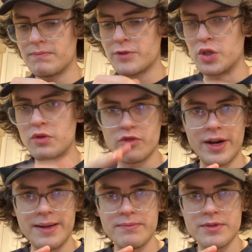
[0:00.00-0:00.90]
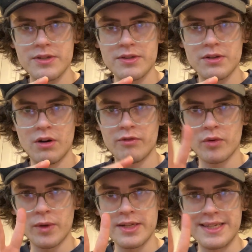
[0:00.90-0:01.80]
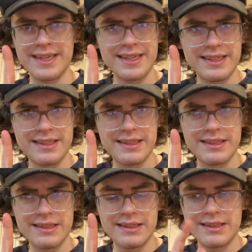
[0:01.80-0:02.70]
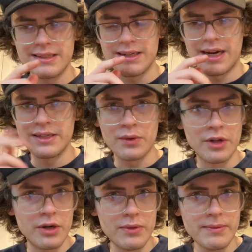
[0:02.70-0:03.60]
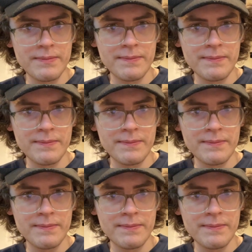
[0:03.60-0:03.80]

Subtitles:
2 frames over 1 tick? I don't know.